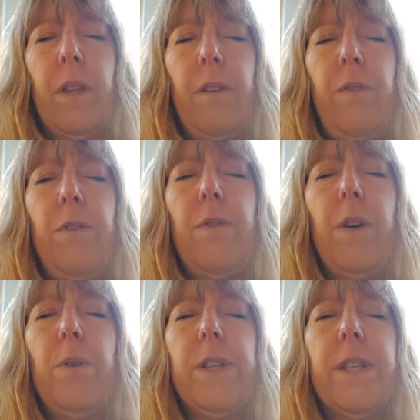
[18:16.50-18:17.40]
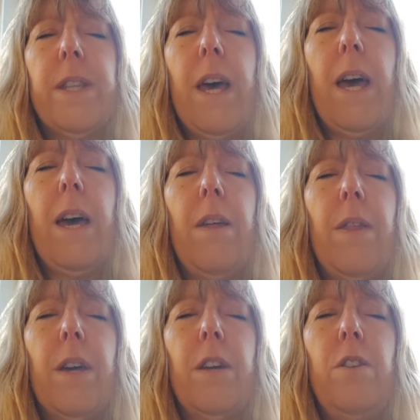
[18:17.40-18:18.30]
If you focus there,
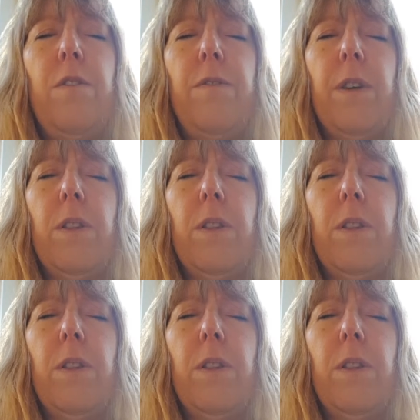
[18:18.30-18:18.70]
then can you feel